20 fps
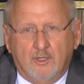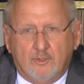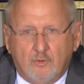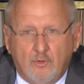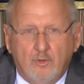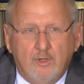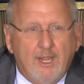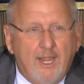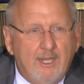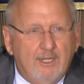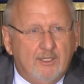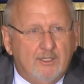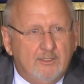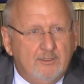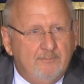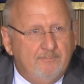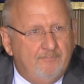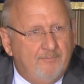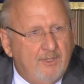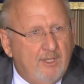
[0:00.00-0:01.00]

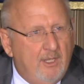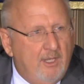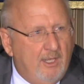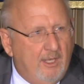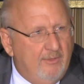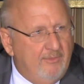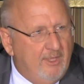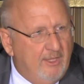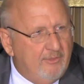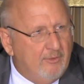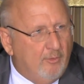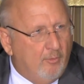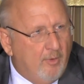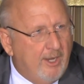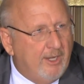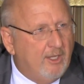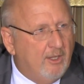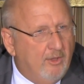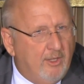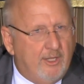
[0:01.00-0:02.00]
created, and then the
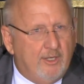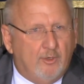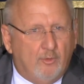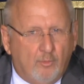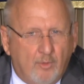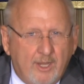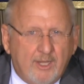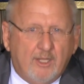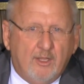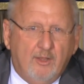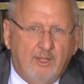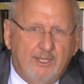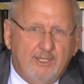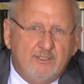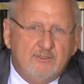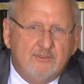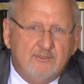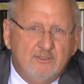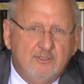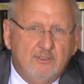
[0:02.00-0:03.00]
regulator
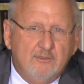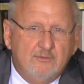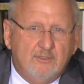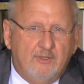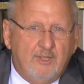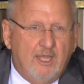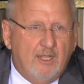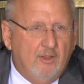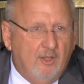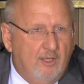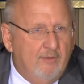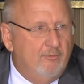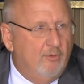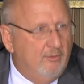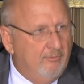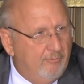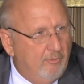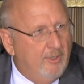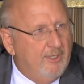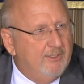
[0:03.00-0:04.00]
regulates to that
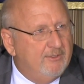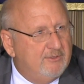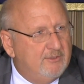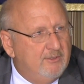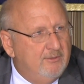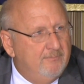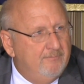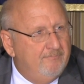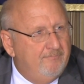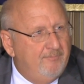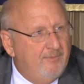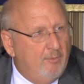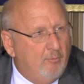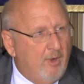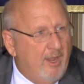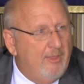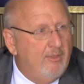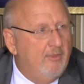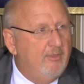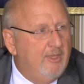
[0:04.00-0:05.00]
level of risk,
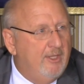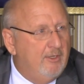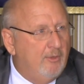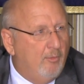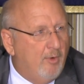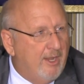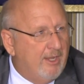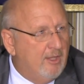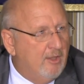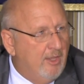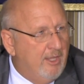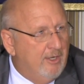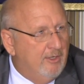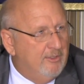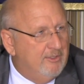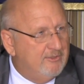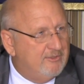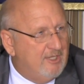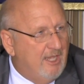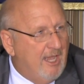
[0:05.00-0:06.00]
rather than the
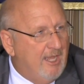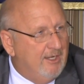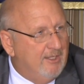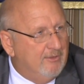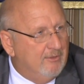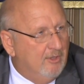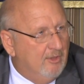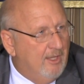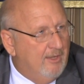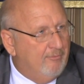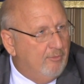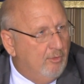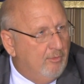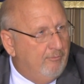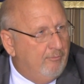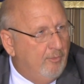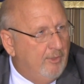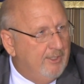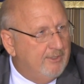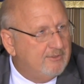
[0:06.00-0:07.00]
regulator deciding the level
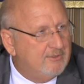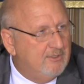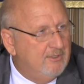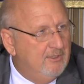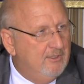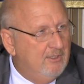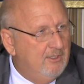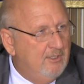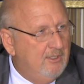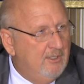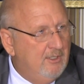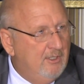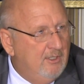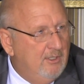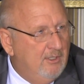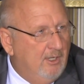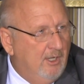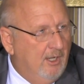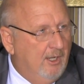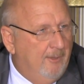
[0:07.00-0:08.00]
of risk
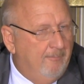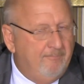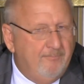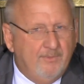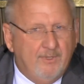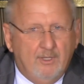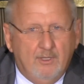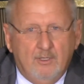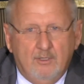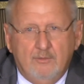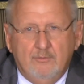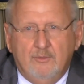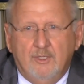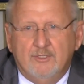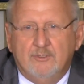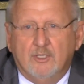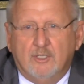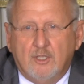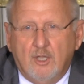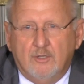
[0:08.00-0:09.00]
that
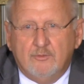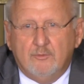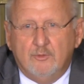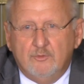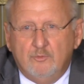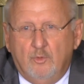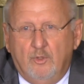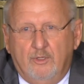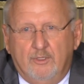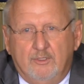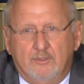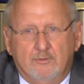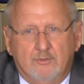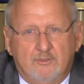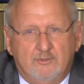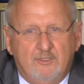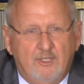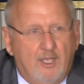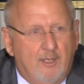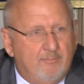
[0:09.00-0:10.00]
the country is willing to
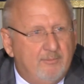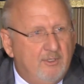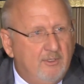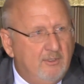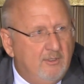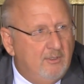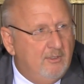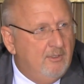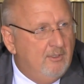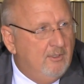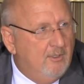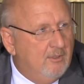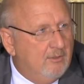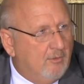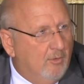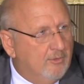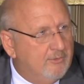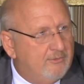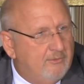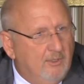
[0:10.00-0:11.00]
accept. Of
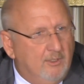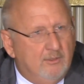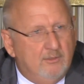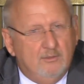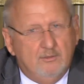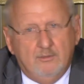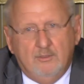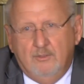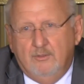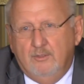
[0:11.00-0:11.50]
course, the